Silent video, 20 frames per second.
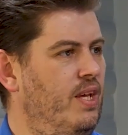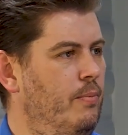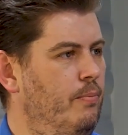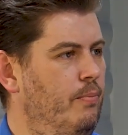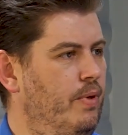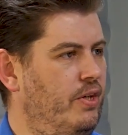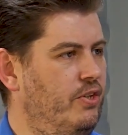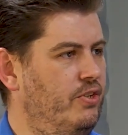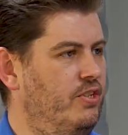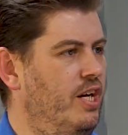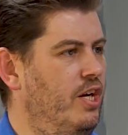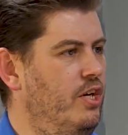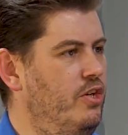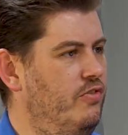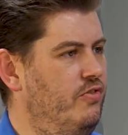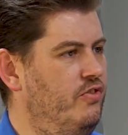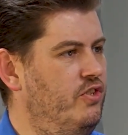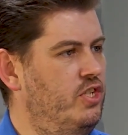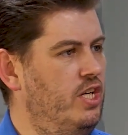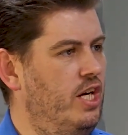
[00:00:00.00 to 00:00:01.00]
because now
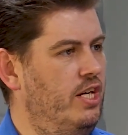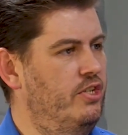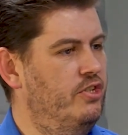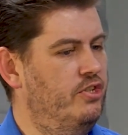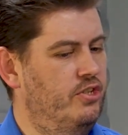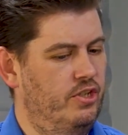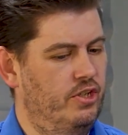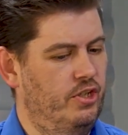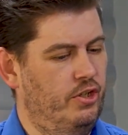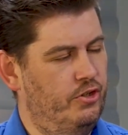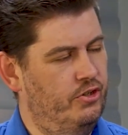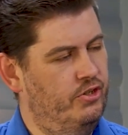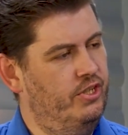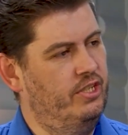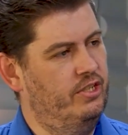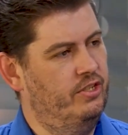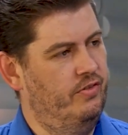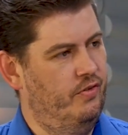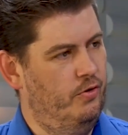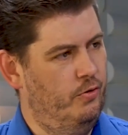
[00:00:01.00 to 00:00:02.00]
you've changed the
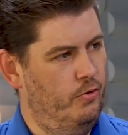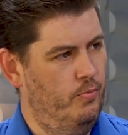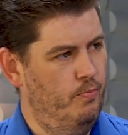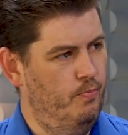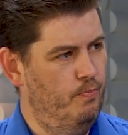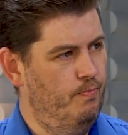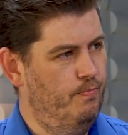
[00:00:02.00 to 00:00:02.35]
acoustics of the room.